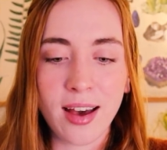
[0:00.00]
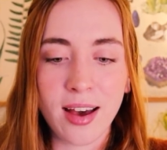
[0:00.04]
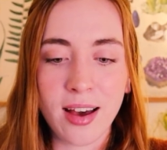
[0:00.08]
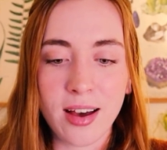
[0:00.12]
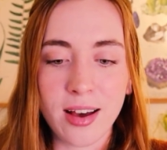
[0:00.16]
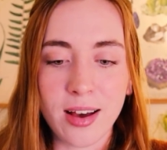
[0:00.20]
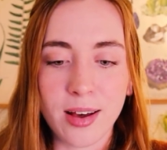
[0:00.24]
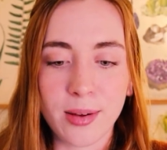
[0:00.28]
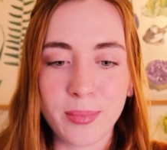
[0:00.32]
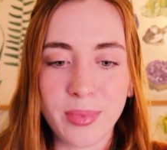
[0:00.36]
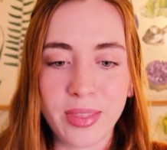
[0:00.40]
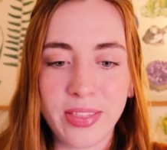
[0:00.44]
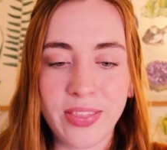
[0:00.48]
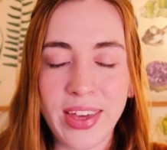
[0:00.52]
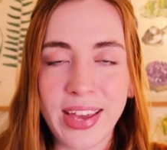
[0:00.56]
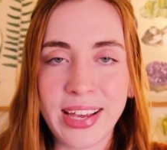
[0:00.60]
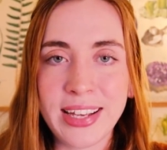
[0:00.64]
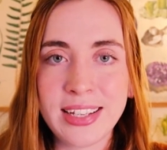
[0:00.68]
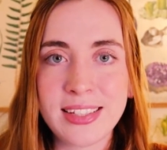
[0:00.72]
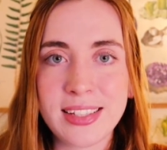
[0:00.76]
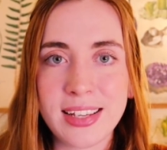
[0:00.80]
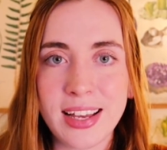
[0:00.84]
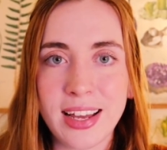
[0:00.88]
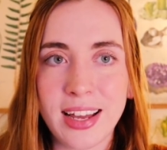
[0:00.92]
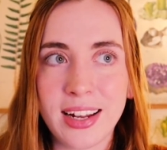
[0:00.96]
Um,
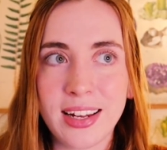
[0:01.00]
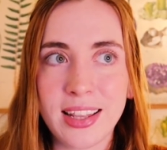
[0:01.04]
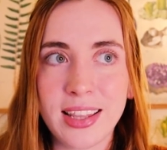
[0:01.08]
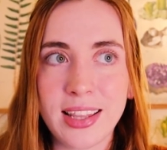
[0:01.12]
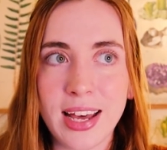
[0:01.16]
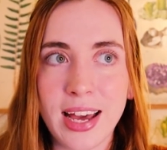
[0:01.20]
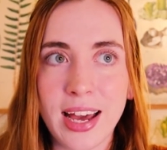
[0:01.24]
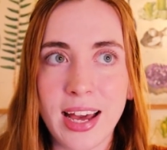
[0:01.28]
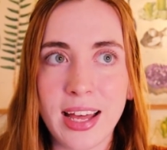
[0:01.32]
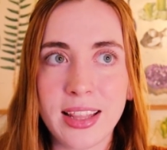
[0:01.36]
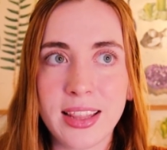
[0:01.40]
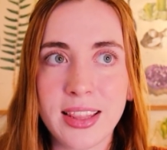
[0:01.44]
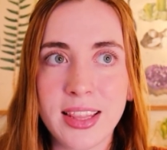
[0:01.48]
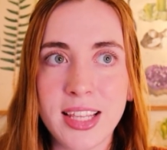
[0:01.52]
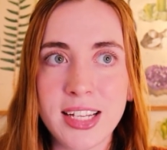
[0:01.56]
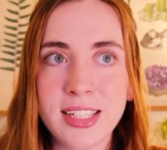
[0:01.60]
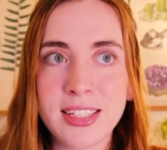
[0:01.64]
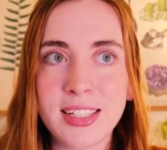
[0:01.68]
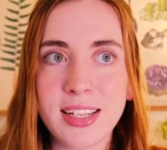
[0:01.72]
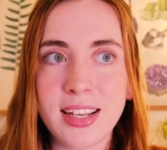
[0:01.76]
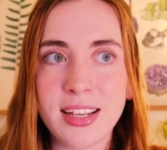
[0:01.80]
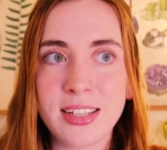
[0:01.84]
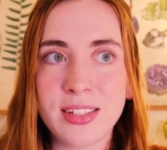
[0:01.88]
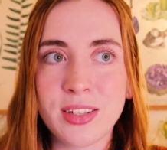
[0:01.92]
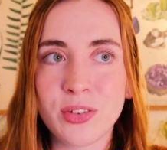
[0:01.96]
they said that
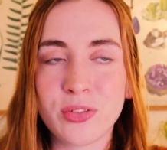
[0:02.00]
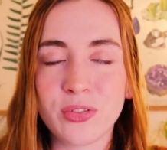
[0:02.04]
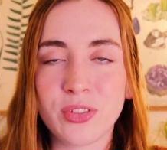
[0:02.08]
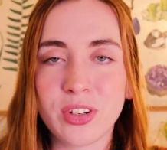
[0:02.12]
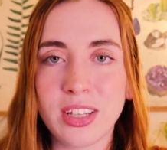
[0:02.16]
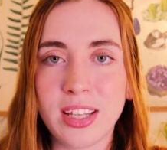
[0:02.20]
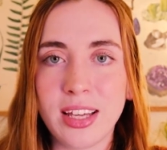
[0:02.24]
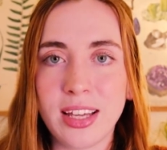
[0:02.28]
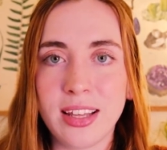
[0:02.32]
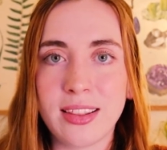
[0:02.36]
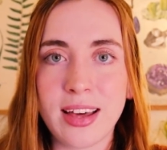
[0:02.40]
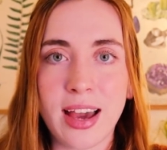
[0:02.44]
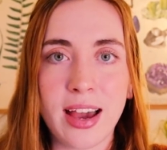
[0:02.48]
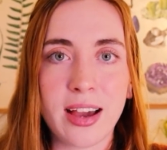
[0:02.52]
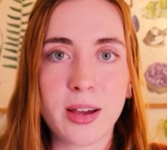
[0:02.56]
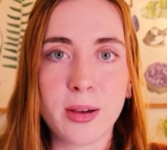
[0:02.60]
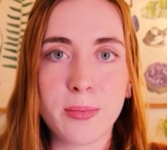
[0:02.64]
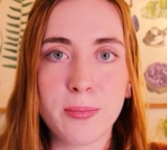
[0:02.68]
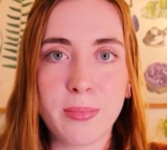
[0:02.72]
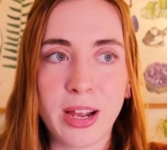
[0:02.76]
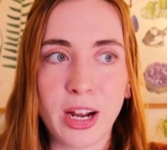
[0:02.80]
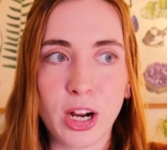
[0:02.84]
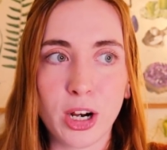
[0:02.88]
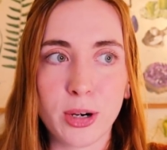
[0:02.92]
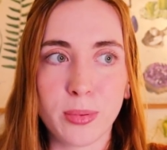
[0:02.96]
this isn't really that
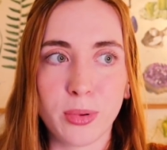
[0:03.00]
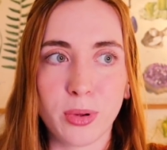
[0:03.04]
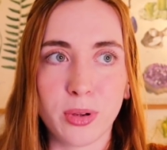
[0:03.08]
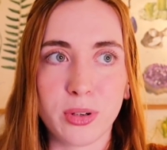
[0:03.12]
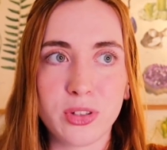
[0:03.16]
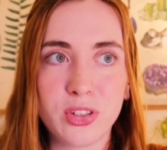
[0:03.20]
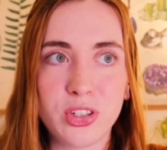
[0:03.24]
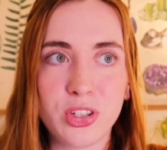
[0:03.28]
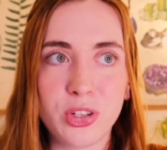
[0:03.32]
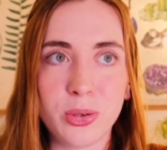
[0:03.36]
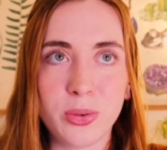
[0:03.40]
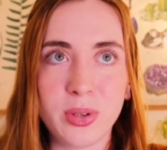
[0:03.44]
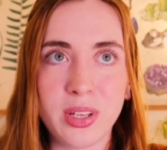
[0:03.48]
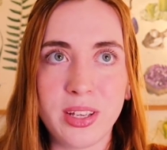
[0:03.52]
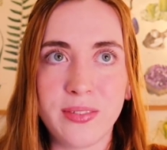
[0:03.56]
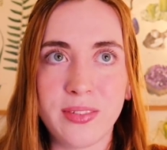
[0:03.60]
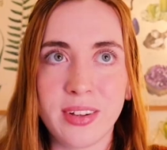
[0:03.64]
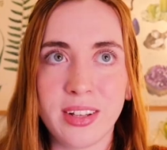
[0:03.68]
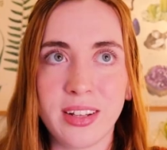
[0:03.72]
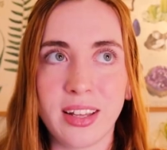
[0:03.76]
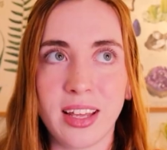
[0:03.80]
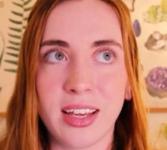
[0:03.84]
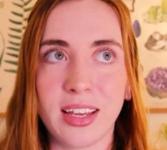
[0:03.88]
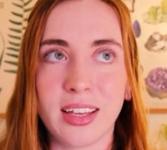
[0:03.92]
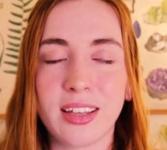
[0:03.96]
comparable to
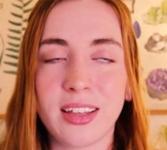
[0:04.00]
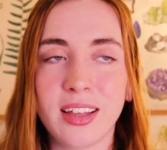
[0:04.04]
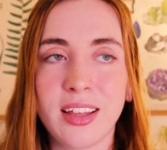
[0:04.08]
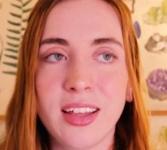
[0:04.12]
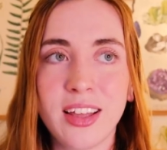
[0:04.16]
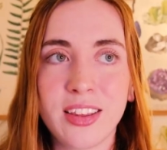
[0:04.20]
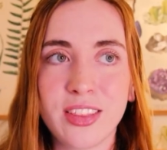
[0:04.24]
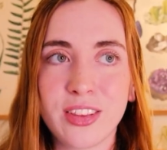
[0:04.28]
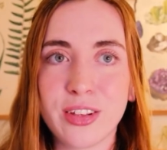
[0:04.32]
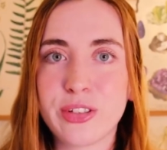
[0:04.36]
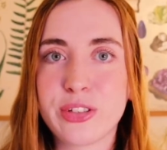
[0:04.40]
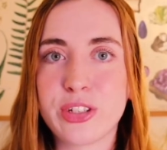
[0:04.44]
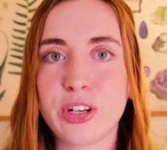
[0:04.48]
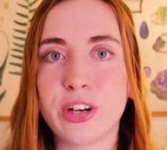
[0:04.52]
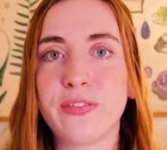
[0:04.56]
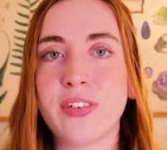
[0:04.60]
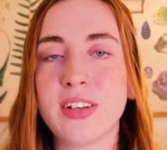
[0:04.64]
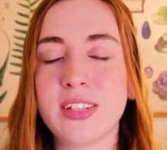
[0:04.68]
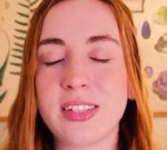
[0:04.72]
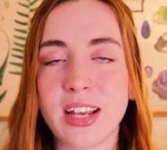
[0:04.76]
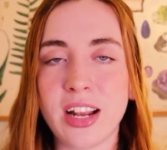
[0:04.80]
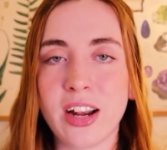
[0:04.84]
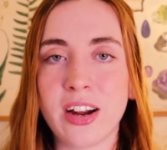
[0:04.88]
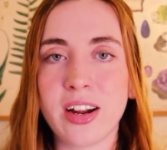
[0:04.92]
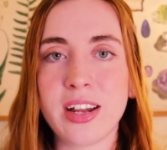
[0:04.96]
even like the
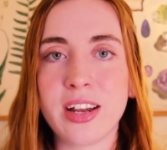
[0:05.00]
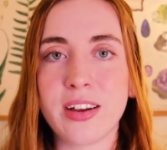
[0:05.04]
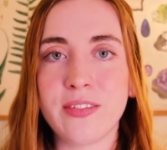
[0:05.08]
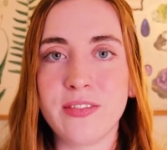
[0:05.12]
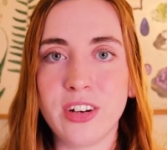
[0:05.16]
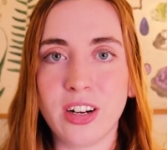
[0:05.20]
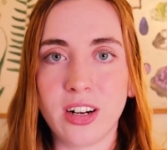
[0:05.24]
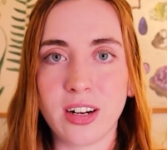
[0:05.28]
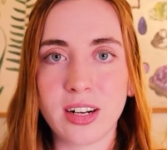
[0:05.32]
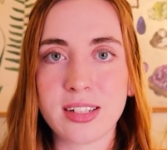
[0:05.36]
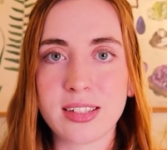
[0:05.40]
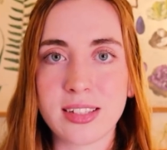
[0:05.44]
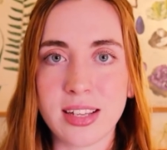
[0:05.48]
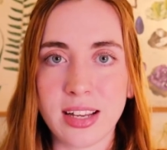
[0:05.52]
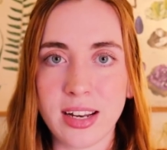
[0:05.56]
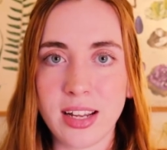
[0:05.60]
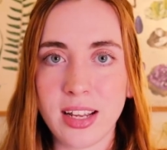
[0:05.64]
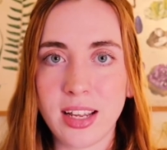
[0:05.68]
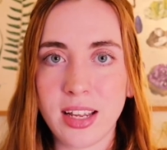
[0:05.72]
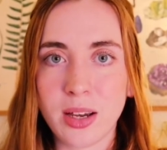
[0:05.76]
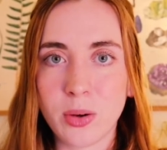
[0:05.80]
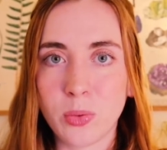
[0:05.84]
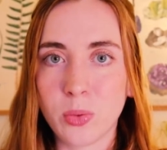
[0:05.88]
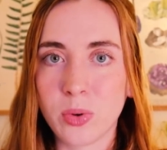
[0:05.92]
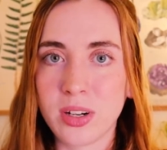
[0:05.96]
surface area of New York
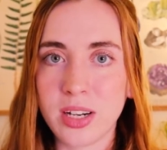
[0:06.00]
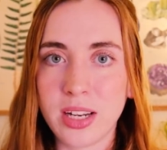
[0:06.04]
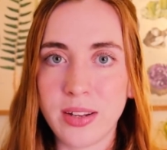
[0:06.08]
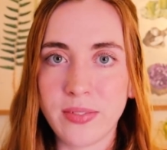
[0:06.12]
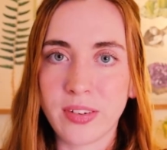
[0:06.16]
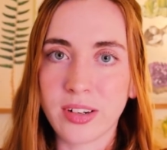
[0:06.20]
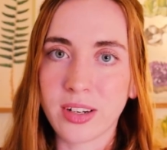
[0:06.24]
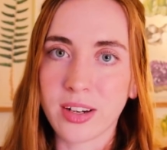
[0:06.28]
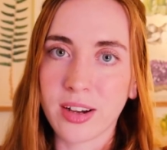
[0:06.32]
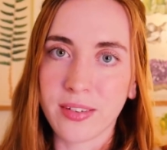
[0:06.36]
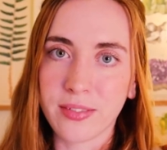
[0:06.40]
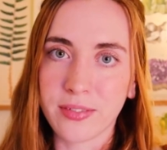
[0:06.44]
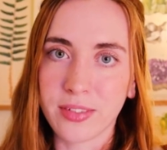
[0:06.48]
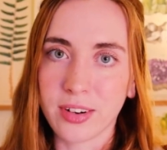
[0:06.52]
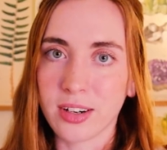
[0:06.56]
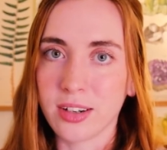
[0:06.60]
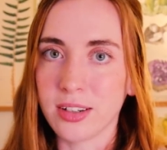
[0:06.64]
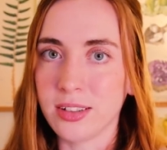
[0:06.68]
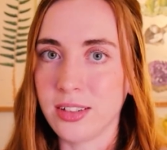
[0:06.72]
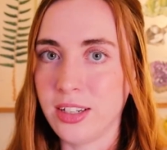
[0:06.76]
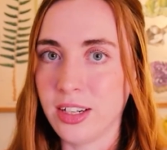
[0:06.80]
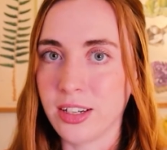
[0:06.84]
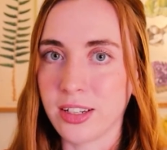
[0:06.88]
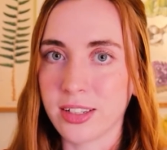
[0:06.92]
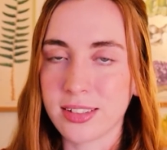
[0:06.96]
City. It wouldn't even cover
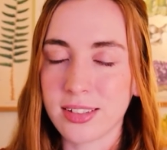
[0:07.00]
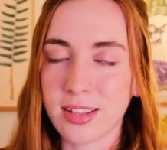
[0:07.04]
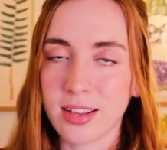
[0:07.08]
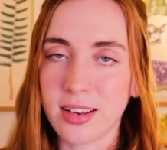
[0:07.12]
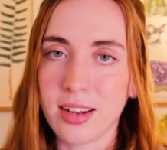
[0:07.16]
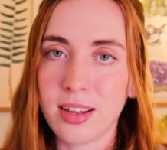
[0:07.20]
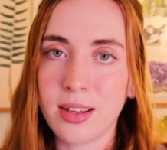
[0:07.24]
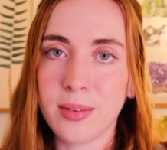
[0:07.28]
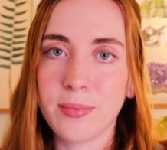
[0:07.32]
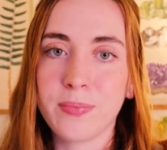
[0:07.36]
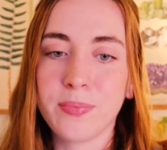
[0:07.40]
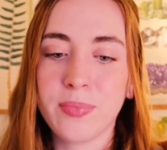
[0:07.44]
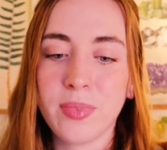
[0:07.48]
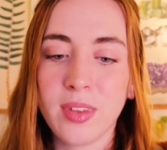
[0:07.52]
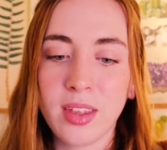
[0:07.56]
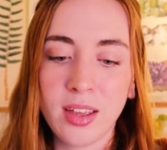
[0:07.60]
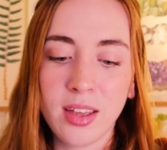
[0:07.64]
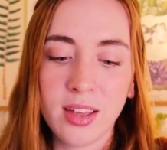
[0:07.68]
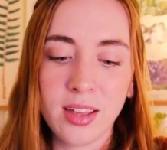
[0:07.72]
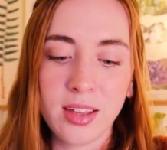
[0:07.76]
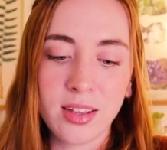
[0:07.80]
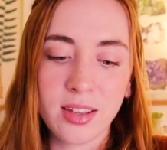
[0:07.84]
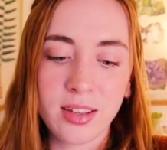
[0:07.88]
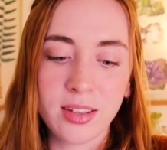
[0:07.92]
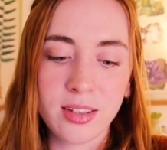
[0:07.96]
New York City.
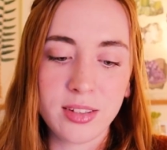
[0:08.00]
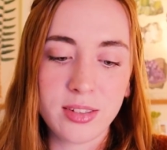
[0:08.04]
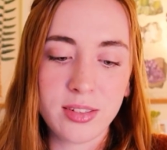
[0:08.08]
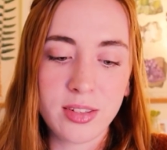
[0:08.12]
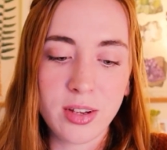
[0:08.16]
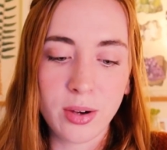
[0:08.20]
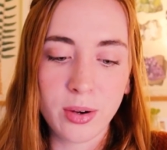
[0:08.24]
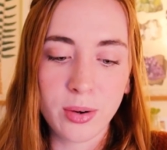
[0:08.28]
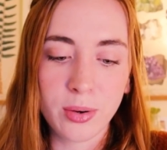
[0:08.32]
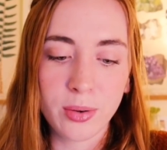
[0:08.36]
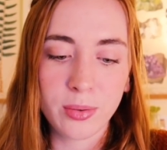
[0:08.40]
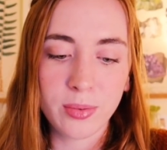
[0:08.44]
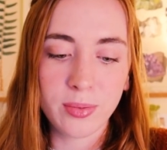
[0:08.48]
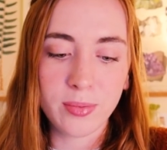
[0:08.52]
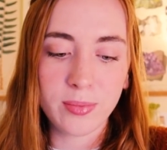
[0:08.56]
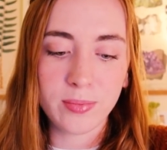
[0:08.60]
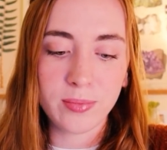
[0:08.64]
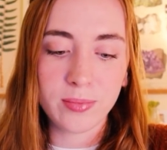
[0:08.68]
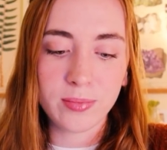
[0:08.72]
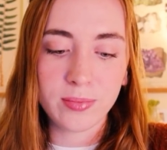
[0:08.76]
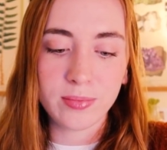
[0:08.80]
So,